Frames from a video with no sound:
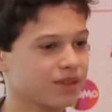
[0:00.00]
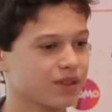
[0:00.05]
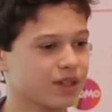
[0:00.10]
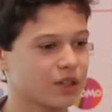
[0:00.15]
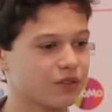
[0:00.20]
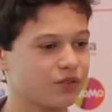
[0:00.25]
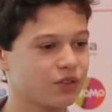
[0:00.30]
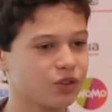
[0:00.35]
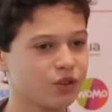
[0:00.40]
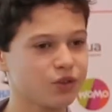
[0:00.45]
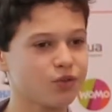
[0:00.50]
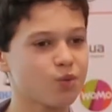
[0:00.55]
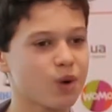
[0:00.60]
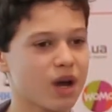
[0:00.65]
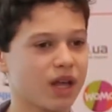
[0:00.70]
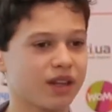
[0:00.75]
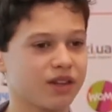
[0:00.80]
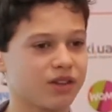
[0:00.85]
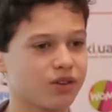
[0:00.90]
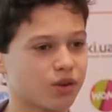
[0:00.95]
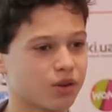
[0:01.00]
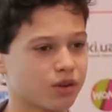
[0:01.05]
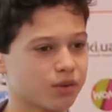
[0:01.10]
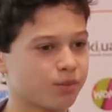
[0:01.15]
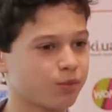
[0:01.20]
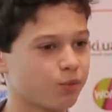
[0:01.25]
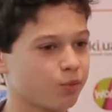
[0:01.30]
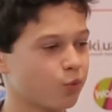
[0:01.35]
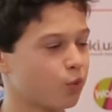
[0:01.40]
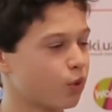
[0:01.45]
if you do well in your
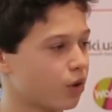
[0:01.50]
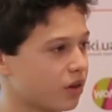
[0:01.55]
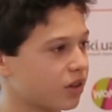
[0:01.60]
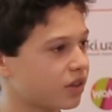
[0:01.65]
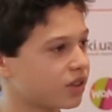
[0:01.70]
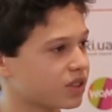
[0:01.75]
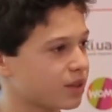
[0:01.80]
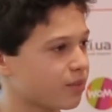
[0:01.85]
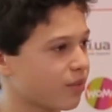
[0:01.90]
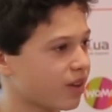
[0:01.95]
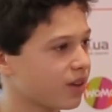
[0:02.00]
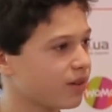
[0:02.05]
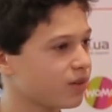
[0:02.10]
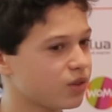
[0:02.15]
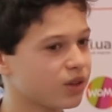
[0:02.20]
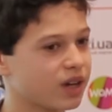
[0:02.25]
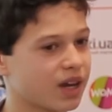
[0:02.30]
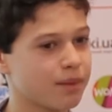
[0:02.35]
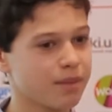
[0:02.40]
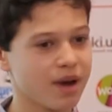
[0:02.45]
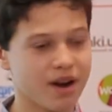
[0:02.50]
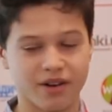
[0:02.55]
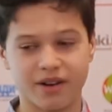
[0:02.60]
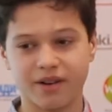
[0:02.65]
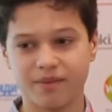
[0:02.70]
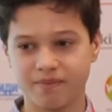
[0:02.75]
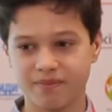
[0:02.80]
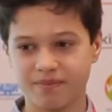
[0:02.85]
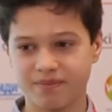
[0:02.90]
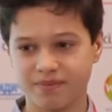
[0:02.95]
work or something, you get a merit.
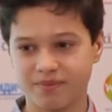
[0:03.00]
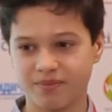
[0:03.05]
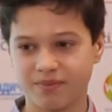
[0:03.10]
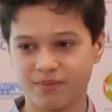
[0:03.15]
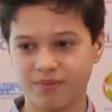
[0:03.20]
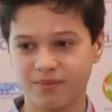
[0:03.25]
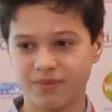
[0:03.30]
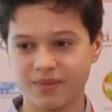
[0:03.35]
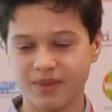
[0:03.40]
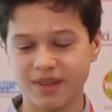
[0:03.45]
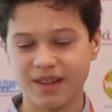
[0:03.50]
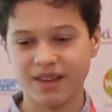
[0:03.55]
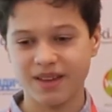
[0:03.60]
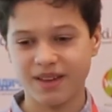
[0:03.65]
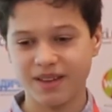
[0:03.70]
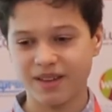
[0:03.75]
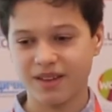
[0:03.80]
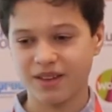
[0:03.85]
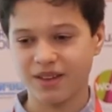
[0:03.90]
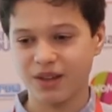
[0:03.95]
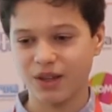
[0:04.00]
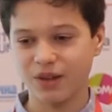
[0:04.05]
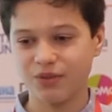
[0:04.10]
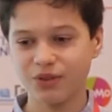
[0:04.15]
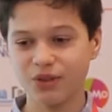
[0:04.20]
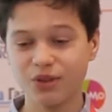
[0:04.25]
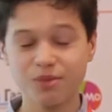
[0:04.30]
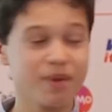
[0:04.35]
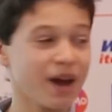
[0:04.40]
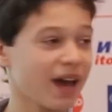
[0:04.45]
If
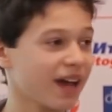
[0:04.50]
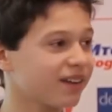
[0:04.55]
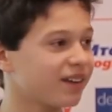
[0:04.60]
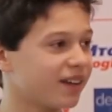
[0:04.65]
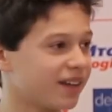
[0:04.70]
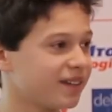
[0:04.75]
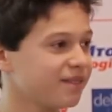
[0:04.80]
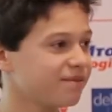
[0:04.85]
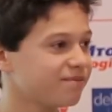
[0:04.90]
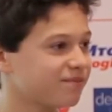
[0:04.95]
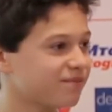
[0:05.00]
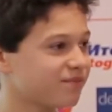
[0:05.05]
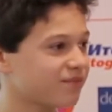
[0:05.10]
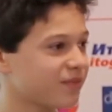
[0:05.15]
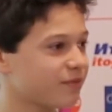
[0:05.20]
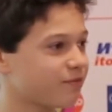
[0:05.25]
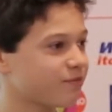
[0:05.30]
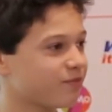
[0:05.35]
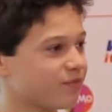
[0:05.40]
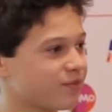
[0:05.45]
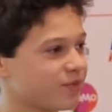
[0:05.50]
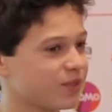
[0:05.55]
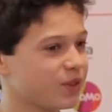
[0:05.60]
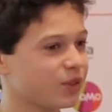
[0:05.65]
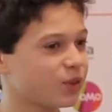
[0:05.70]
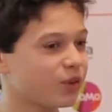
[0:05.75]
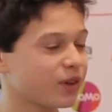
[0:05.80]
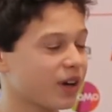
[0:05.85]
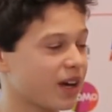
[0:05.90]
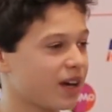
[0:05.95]
you do badly, you
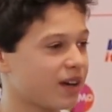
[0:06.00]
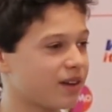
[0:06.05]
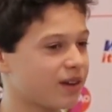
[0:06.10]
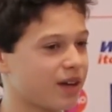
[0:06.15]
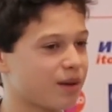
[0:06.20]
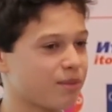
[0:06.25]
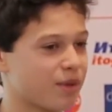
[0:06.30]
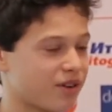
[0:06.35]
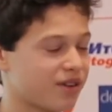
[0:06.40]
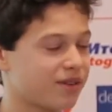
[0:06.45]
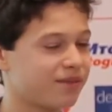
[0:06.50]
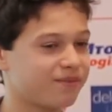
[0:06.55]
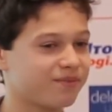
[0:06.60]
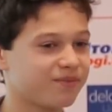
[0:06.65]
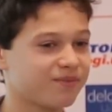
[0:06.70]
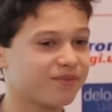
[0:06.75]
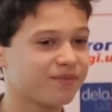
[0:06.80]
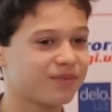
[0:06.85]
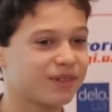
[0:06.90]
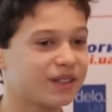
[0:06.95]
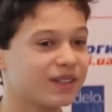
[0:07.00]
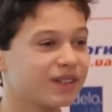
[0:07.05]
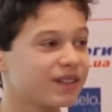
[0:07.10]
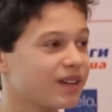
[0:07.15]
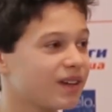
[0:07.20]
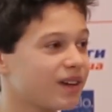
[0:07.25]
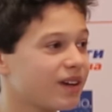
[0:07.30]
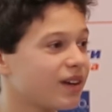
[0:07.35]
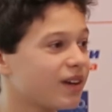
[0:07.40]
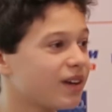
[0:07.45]
don't get a merit. But
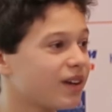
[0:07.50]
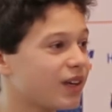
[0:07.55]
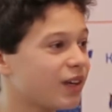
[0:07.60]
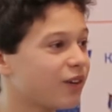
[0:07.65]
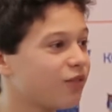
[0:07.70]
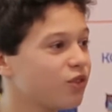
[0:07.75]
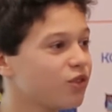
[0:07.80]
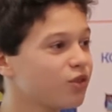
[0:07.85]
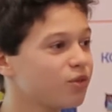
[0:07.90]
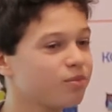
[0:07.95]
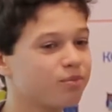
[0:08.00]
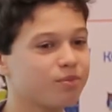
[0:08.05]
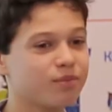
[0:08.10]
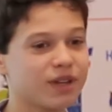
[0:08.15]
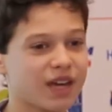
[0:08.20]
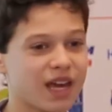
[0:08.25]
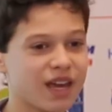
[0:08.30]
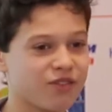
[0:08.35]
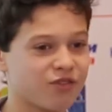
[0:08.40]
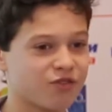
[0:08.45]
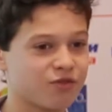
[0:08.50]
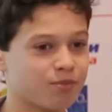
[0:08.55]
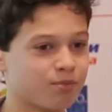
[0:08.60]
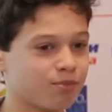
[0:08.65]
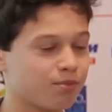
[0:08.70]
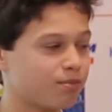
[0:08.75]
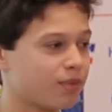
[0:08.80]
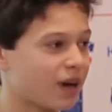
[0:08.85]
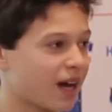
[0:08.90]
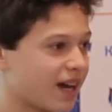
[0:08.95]
if you behave
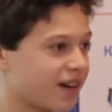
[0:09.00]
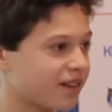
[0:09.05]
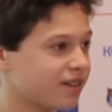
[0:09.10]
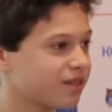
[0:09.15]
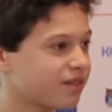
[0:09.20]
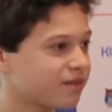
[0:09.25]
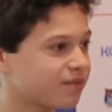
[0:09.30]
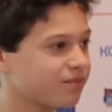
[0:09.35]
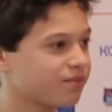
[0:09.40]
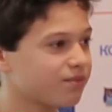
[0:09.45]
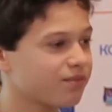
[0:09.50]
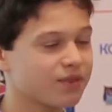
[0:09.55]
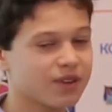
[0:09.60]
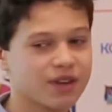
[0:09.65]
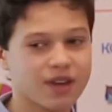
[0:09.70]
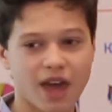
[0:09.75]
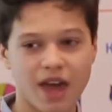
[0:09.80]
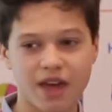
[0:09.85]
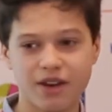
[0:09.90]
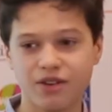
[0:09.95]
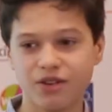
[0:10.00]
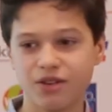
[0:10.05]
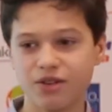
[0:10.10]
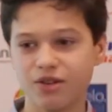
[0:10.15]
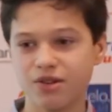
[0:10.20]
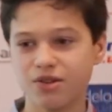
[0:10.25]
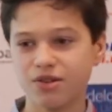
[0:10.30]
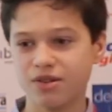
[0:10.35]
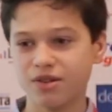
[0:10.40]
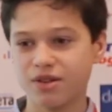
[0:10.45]
bad, and
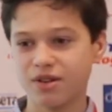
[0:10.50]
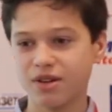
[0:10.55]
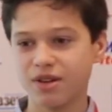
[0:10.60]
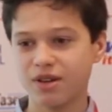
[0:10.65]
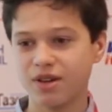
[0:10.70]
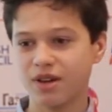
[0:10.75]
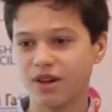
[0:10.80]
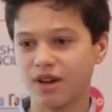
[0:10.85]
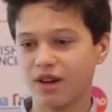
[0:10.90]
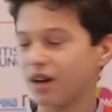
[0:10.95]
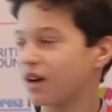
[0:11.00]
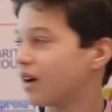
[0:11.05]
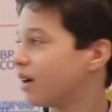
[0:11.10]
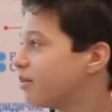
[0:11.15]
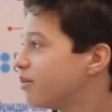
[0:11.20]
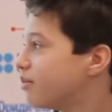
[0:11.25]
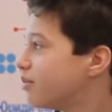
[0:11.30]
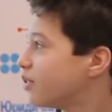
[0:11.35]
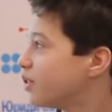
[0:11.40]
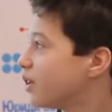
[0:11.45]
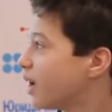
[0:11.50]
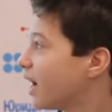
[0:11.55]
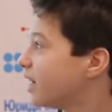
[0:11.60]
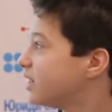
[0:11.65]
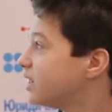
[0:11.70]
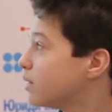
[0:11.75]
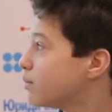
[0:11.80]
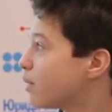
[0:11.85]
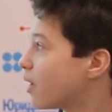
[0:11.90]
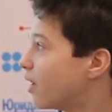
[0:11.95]
you get a
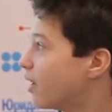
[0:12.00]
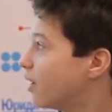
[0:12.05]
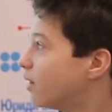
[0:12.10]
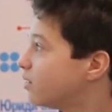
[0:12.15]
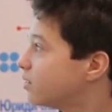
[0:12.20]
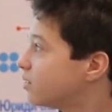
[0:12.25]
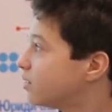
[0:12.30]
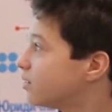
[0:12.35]
demerit.